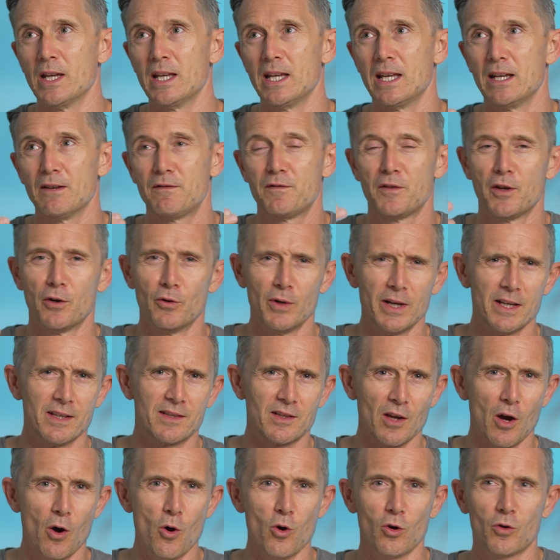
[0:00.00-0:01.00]
If there
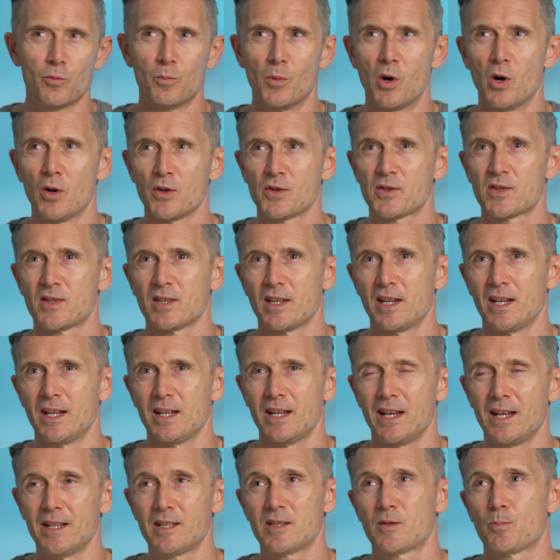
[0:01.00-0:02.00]
is oak moss,
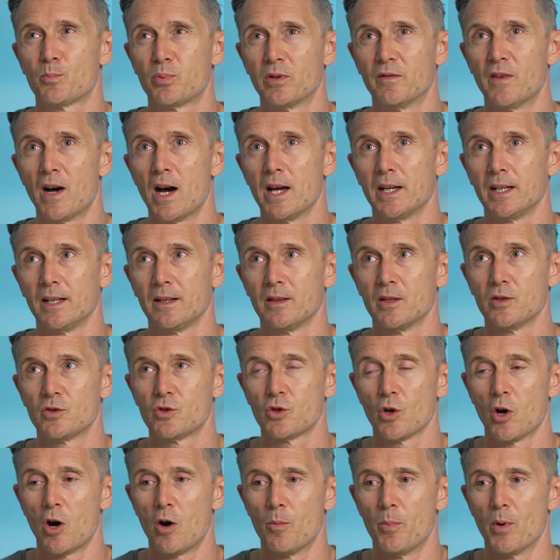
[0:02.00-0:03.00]
it's providing the
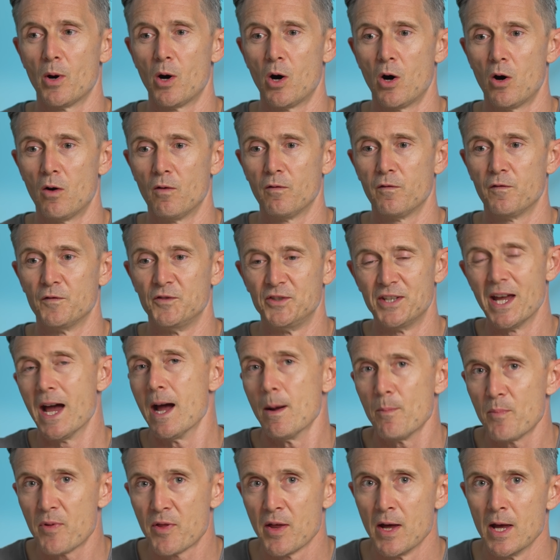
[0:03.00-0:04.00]
job of
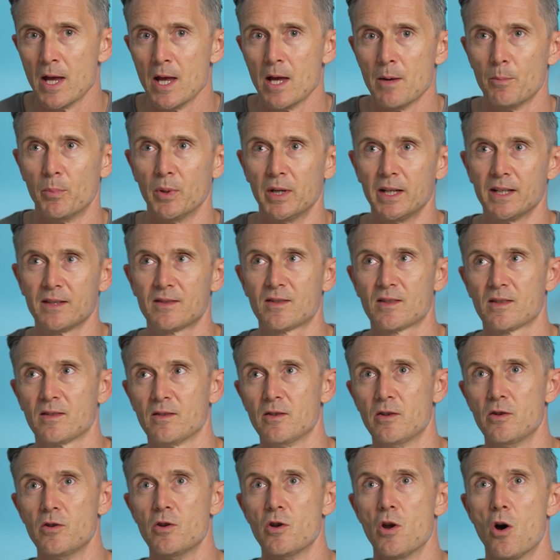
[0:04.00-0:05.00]
depth but it's
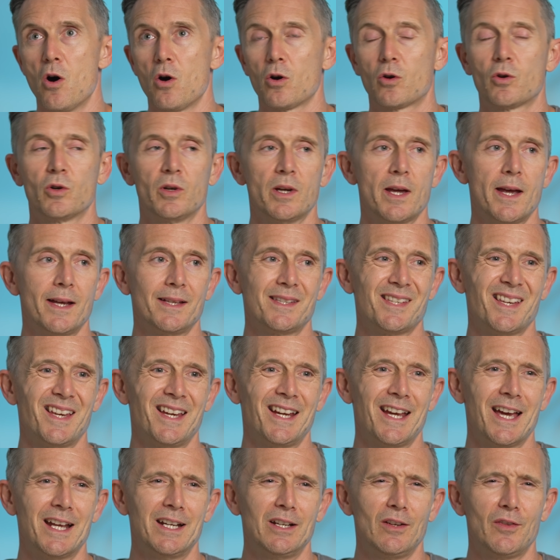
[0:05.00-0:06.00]
not
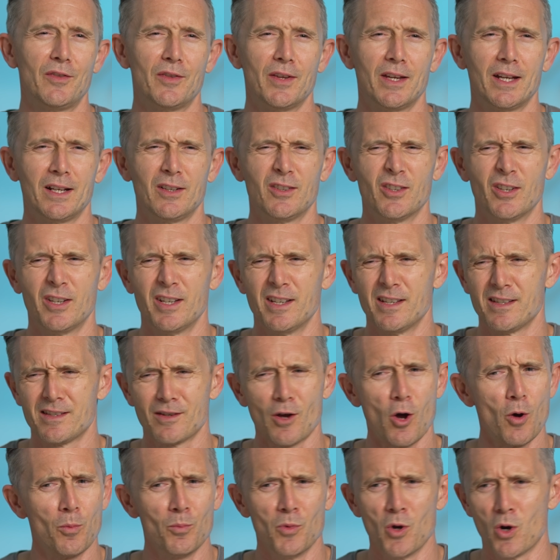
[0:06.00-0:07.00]
creating anything that is
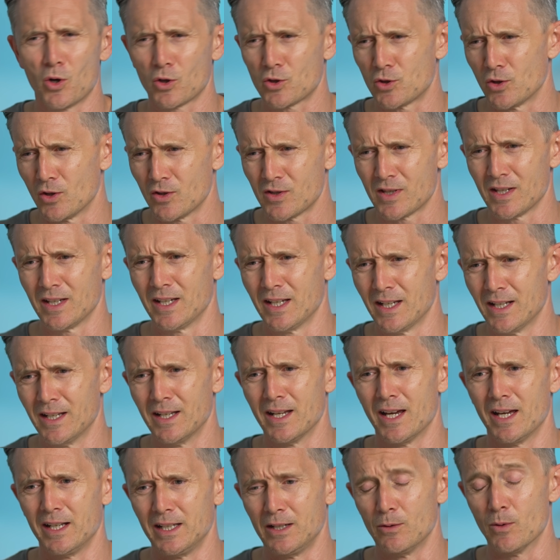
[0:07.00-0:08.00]
obnoxious in
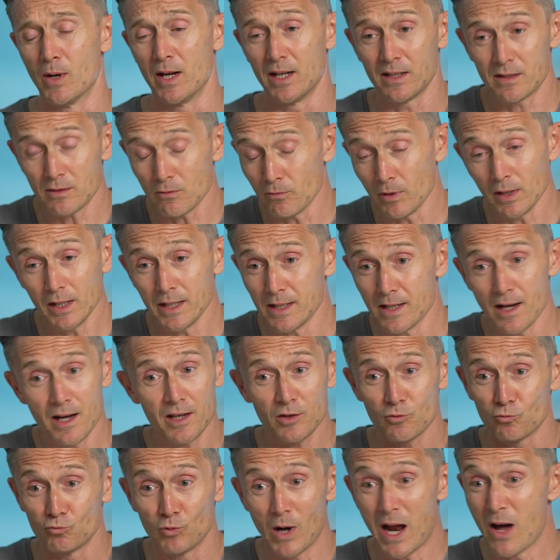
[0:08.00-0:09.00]
any way. It's a really
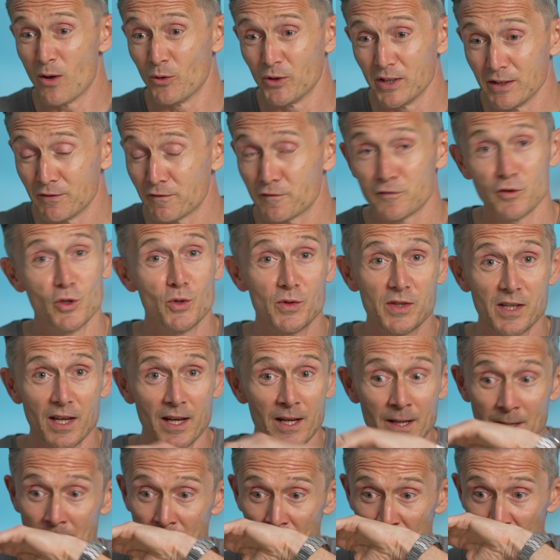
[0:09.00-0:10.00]
nice rounded
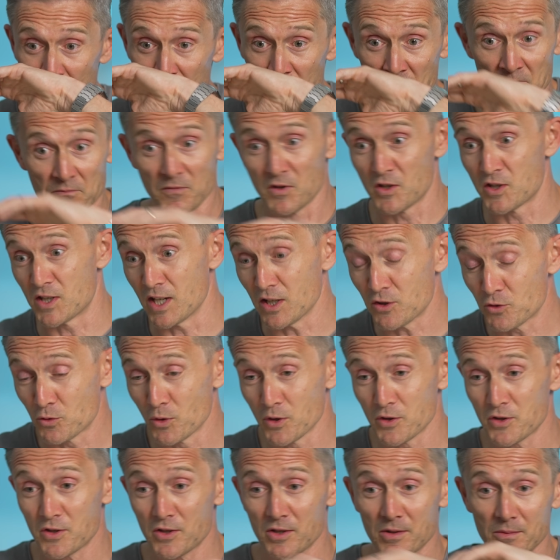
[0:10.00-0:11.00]
fruity
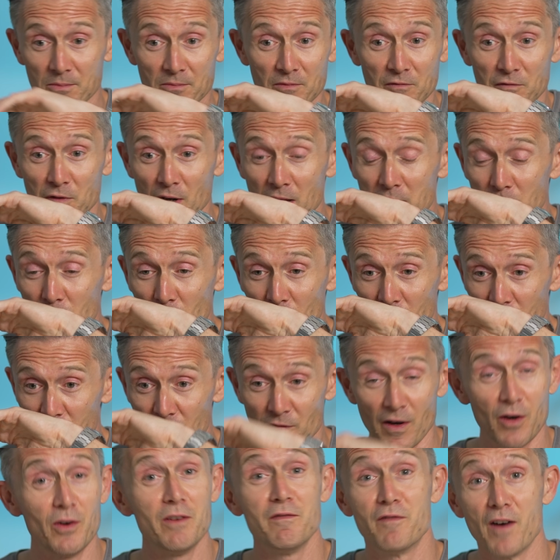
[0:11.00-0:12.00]
citrus fragrance,
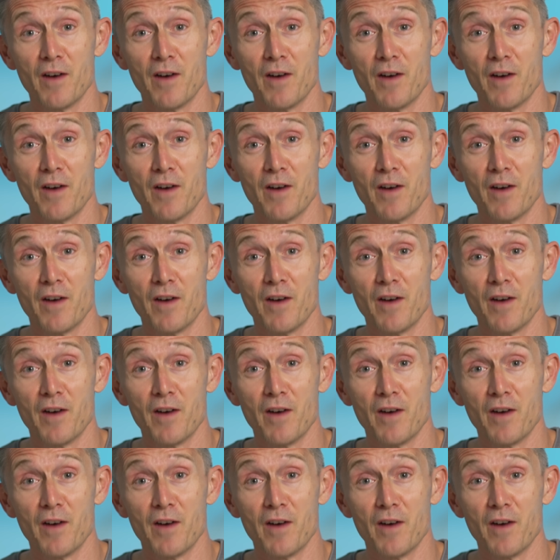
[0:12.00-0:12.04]
very